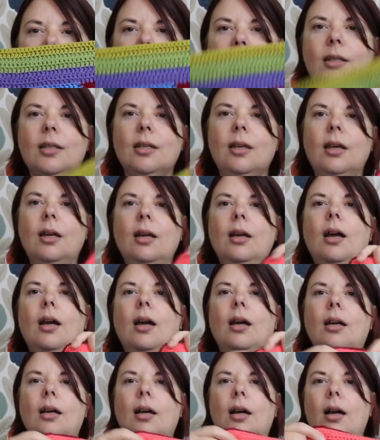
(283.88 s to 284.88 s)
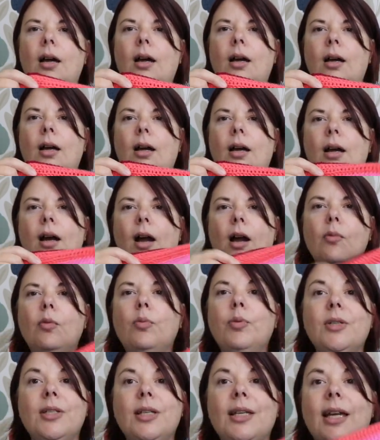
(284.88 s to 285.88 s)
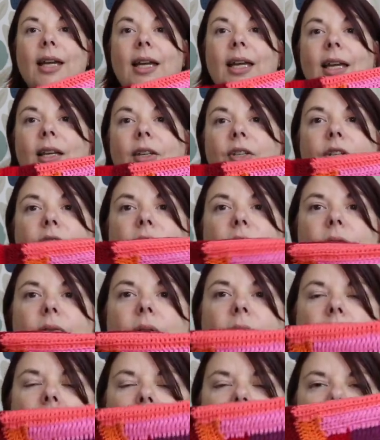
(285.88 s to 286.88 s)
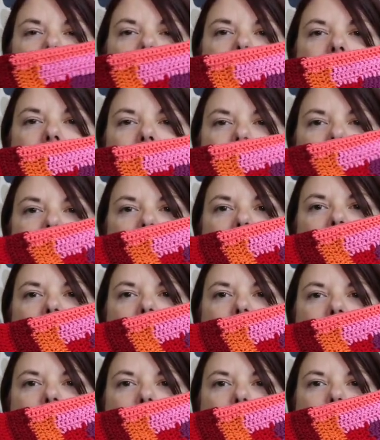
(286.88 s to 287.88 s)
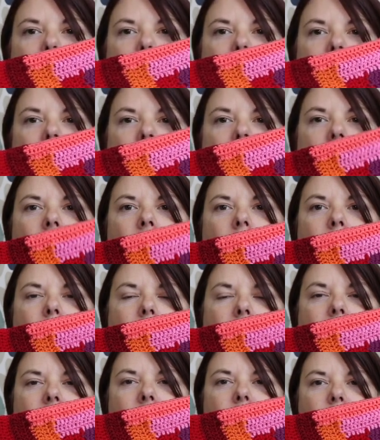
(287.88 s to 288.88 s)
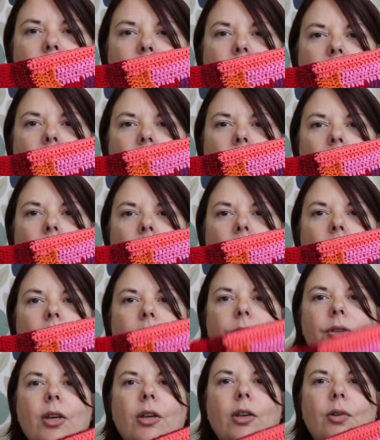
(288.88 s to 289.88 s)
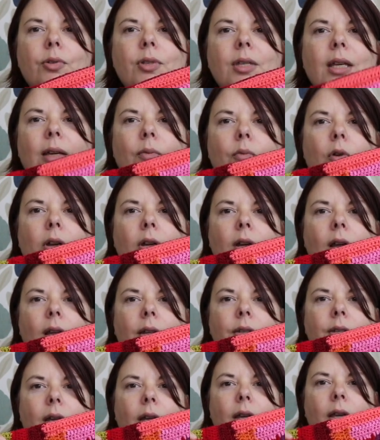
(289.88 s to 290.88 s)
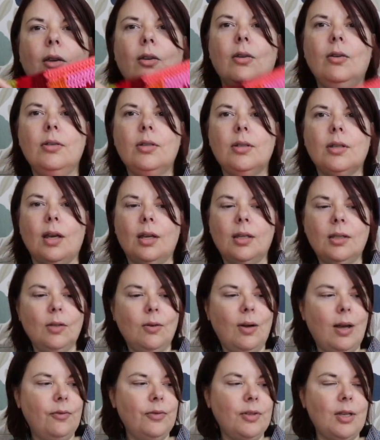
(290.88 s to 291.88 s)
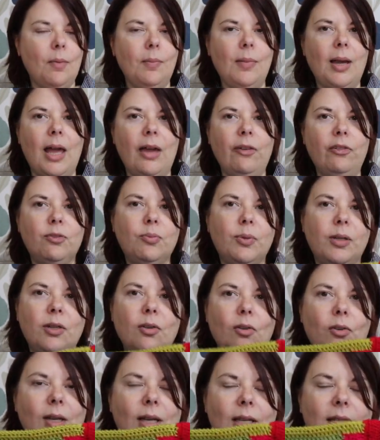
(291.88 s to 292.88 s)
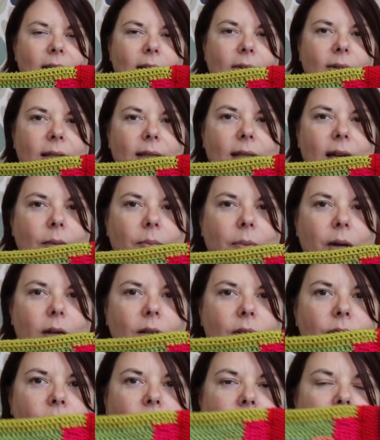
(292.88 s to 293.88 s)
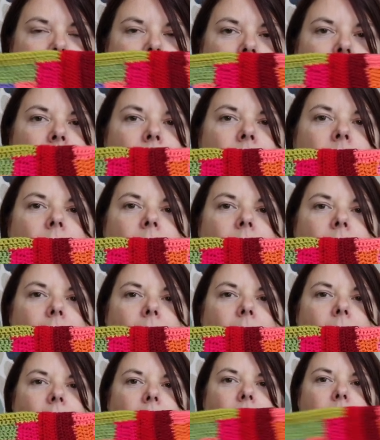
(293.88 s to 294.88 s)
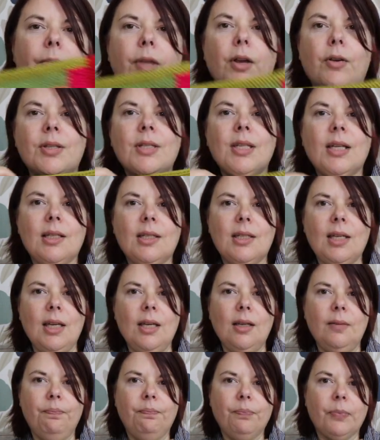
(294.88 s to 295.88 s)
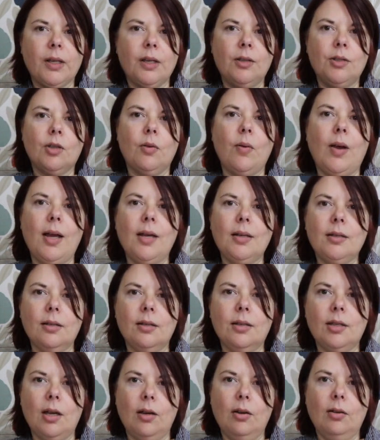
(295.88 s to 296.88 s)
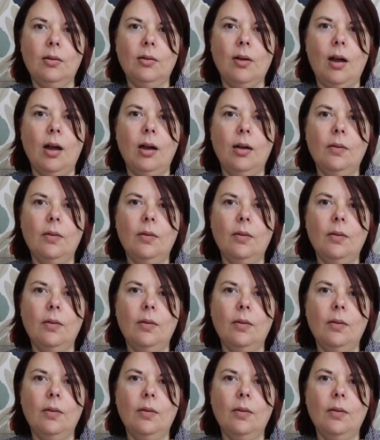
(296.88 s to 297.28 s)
it. I will put a link into Lucy's blog page so you'll see what colours I used. I still have some left, but not necessarily that much. There are 16 squares, and so